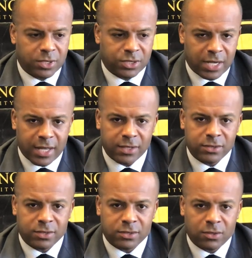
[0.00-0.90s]
to be a
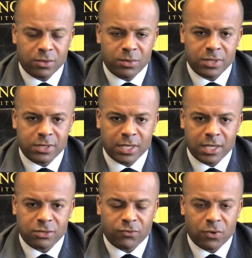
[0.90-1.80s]
challenge. It's going to be a
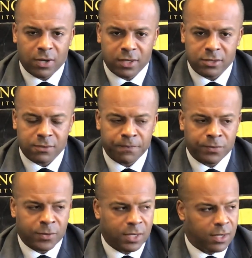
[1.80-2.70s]
test for us,
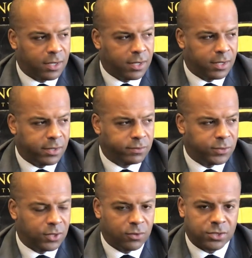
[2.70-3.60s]

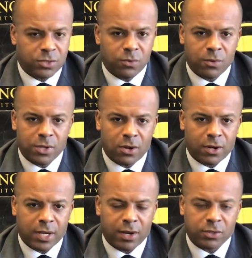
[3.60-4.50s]
you know, to see where we
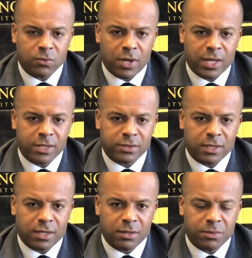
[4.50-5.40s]
are character-wise.
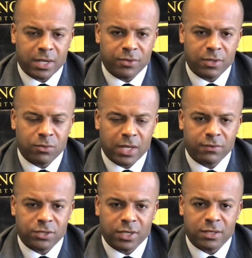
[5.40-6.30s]
But I think we
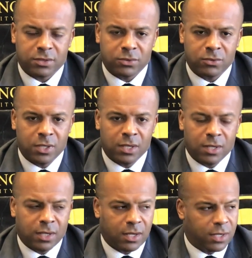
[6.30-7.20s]
have a chance
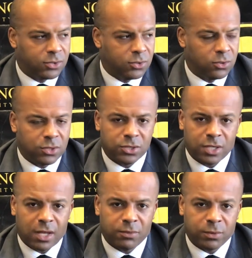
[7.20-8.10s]
to do a good
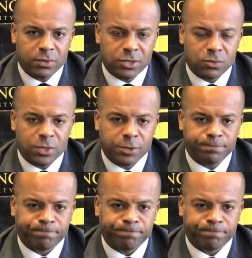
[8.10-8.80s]
job this week.